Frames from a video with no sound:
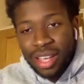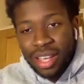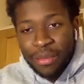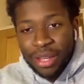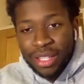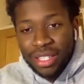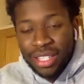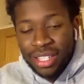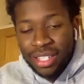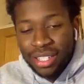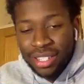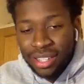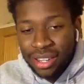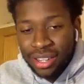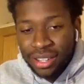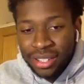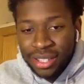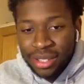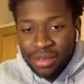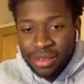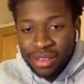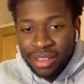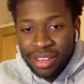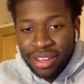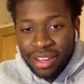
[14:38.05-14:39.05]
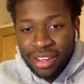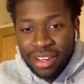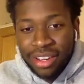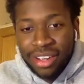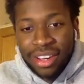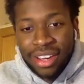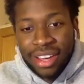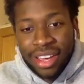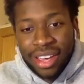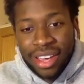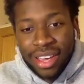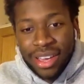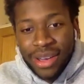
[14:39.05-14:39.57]
and my teacher goes to me, "Oh,
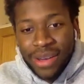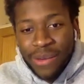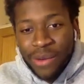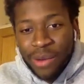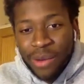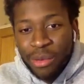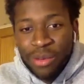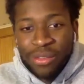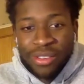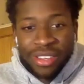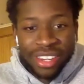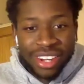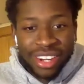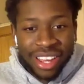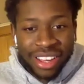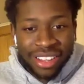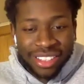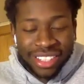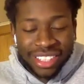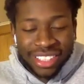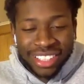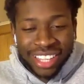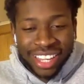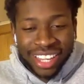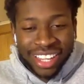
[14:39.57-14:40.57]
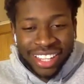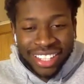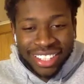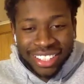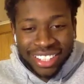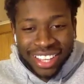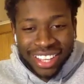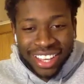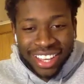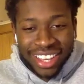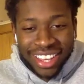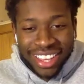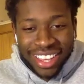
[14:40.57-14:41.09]
we're moving you down to second
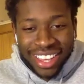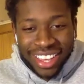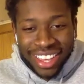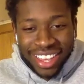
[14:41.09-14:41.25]
set."